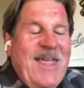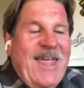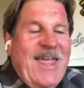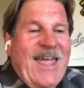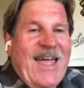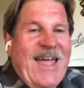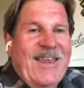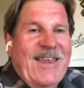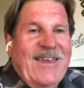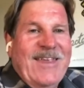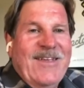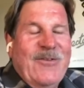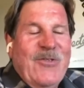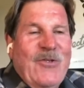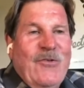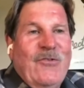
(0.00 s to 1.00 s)
And
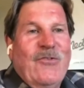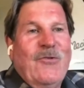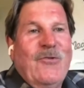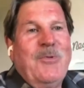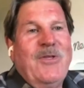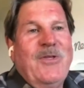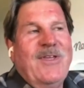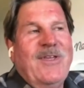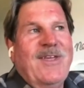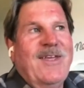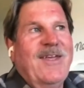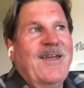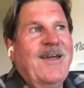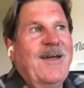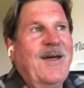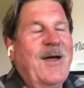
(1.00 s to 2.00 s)
it used to be
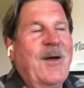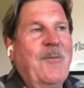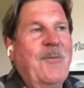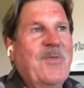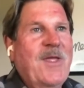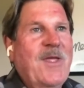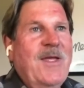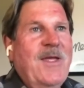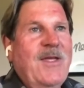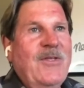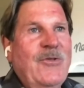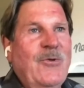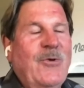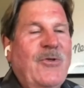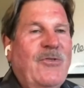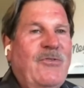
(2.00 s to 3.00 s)

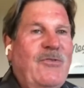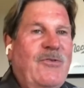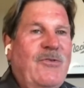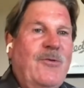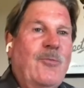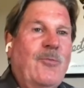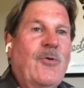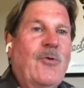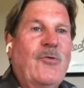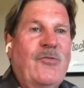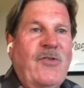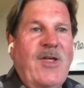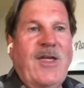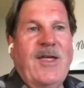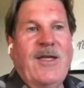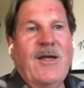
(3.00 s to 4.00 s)
you could see
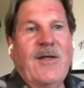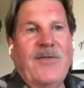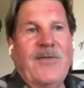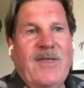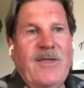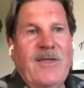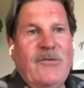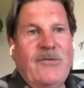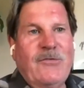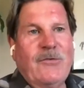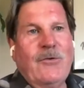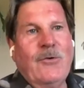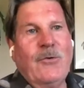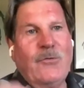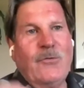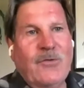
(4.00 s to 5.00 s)
rosé on the East
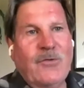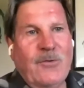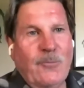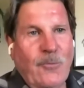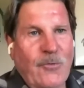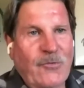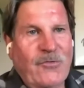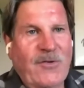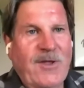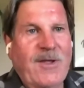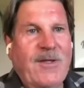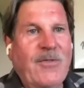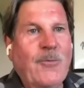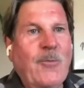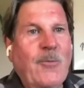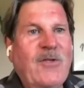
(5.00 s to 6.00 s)
Coast and rosé
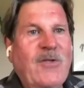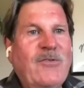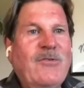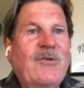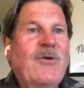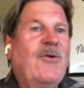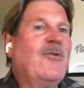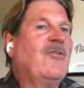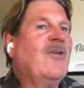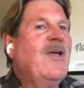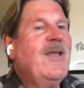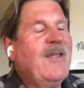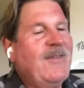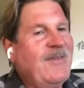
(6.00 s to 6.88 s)
on the West Coast.